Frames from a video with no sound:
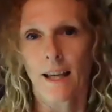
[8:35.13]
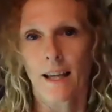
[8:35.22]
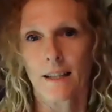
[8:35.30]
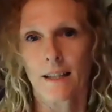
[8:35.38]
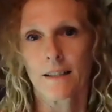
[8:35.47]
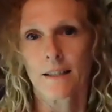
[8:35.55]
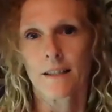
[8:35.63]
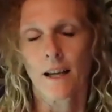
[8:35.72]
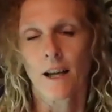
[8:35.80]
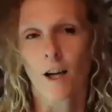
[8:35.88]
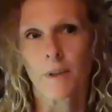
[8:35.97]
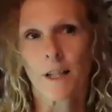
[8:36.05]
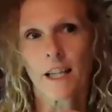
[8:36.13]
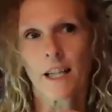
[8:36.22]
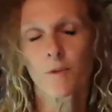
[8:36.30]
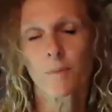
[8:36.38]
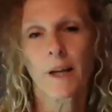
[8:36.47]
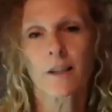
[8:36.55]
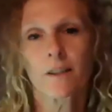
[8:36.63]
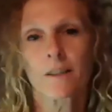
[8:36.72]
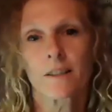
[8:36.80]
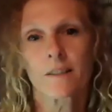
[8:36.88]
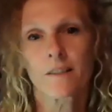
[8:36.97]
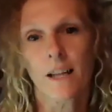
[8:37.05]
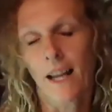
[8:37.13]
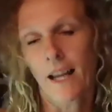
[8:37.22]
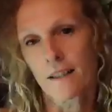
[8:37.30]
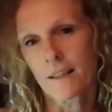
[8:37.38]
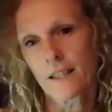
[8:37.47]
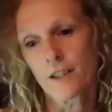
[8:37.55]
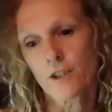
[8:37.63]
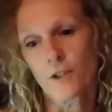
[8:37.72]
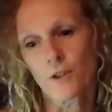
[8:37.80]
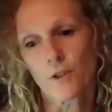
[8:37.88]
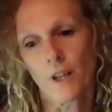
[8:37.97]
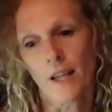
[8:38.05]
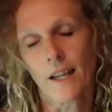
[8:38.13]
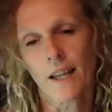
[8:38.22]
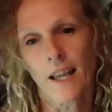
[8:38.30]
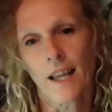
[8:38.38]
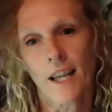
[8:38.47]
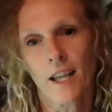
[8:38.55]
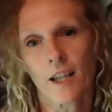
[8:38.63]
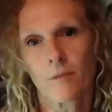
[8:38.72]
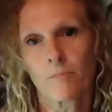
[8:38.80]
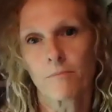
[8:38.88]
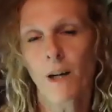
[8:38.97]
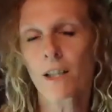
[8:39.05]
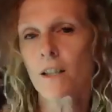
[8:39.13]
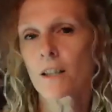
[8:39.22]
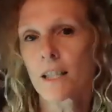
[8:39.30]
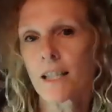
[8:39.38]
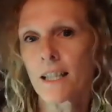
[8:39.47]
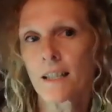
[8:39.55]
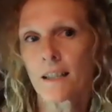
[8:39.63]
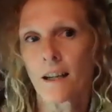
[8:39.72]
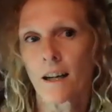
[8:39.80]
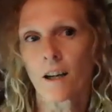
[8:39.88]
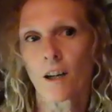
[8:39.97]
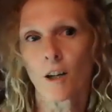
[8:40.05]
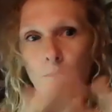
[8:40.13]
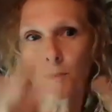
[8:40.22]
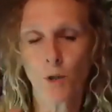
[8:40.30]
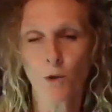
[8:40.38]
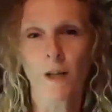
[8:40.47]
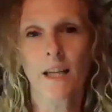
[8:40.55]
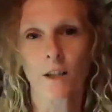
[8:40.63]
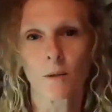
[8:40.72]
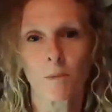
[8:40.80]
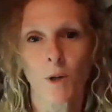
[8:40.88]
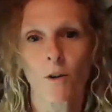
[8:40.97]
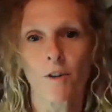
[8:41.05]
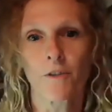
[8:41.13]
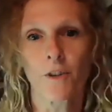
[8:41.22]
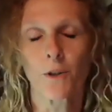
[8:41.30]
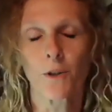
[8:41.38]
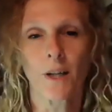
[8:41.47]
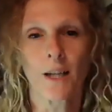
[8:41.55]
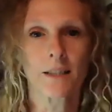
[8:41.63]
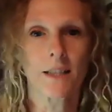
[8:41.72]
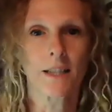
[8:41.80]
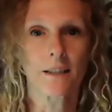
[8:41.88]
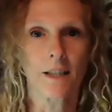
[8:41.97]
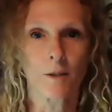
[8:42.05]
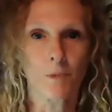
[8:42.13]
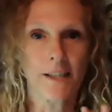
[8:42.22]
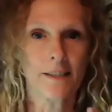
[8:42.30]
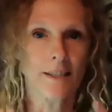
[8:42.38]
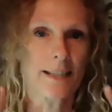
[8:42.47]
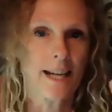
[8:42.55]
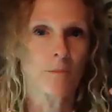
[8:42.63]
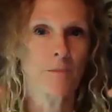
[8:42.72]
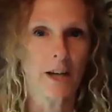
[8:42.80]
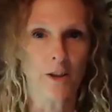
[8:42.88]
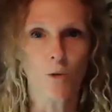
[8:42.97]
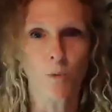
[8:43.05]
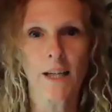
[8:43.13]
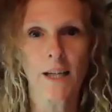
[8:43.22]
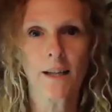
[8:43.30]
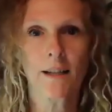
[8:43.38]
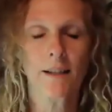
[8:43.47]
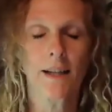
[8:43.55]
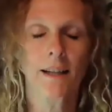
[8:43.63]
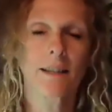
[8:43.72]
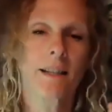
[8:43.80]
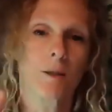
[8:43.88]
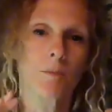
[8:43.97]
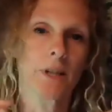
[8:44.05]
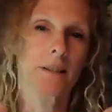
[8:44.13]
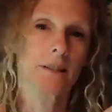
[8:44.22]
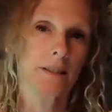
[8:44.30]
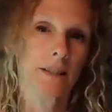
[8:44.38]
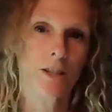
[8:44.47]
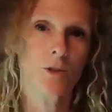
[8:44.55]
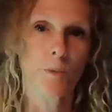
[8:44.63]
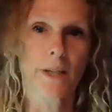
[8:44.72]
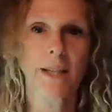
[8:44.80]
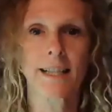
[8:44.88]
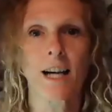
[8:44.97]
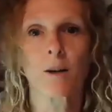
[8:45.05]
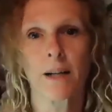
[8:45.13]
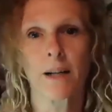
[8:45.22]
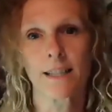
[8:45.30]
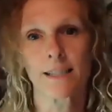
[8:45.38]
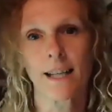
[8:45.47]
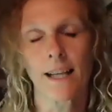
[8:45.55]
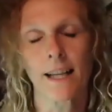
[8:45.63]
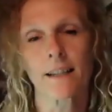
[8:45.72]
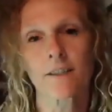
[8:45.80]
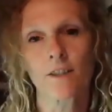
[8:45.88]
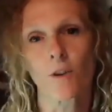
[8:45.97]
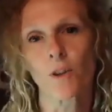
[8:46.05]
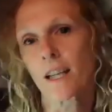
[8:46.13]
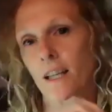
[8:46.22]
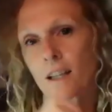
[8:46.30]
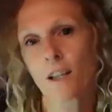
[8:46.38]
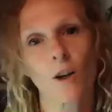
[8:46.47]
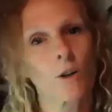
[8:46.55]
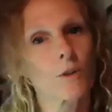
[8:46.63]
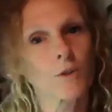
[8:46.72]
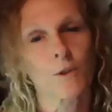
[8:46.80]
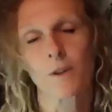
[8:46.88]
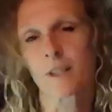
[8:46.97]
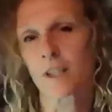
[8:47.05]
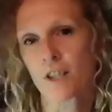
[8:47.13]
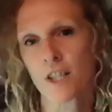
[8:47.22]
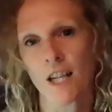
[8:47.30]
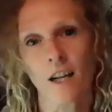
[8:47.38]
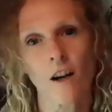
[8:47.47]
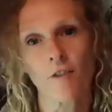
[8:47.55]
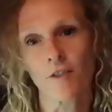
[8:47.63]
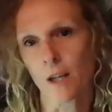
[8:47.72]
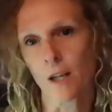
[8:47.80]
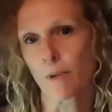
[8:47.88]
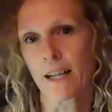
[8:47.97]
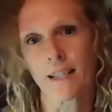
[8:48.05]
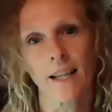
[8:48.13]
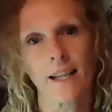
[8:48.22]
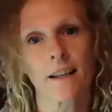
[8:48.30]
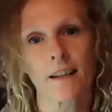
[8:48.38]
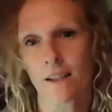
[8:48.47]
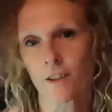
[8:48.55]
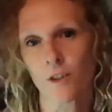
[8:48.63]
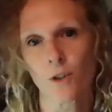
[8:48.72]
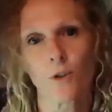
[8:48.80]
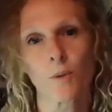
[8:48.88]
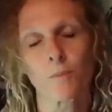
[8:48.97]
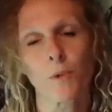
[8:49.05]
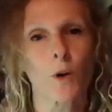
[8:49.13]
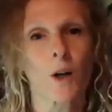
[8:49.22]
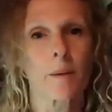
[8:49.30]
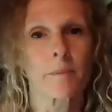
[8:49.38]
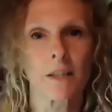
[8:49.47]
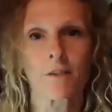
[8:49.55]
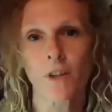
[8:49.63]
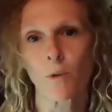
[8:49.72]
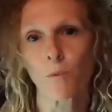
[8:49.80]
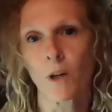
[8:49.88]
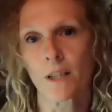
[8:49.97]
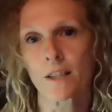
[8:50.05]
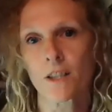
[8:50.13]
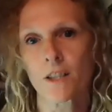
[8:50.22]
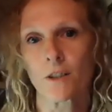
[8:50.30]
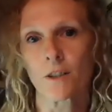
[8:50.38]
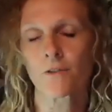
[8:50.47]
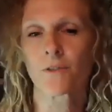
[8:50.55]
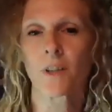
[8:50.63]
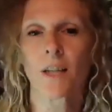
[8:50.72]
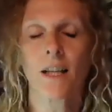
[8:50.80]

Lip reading: And it gives parents and teachers like a monthly curriculum overview, and then it breaks it down by the week, and then it breaks each week down by the day, so they could go through and just check off day by day and do the programming if they wanted to,